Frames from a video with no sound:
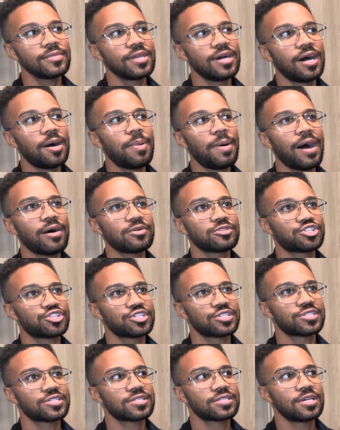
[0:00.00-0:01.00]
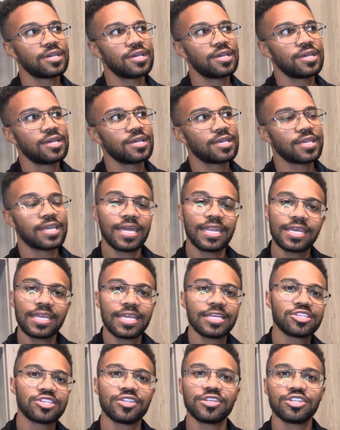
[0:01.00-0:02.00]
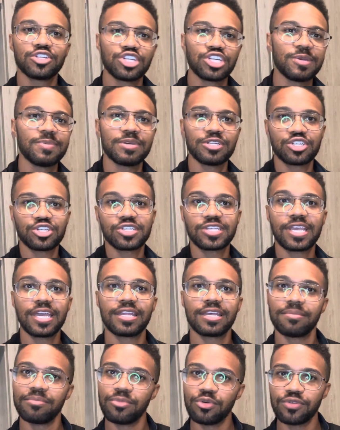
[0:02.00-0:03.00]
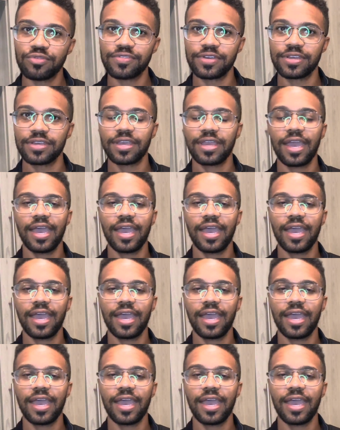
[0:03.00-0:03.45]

about just getting into the gym and just getting moving.